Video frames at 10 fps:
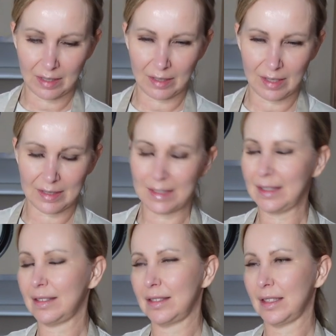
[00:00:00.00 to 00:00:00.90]
and
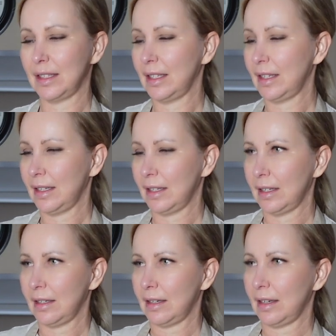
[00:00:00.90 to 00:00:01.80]

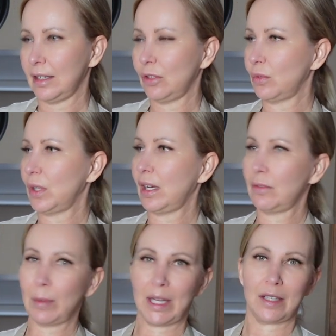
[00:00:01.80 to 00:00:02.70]
I don't
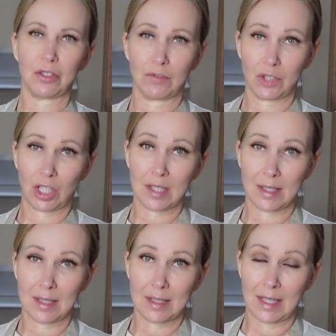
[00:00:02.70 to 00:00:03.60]
have a package of
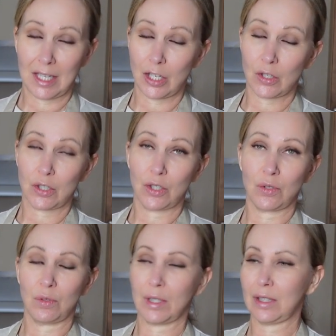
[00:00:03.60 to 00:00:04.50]
Just Eggs here
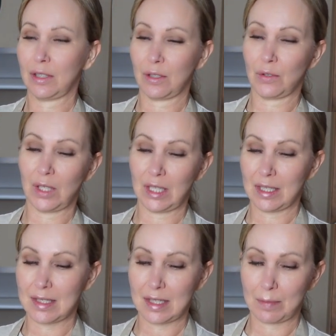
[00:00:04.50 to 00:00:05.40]
to look at the
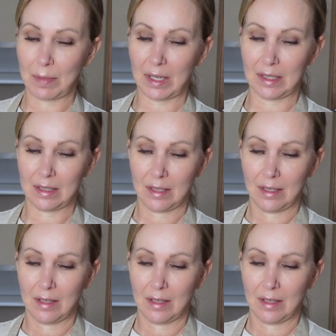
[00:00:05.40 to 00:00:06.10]
ingredients, but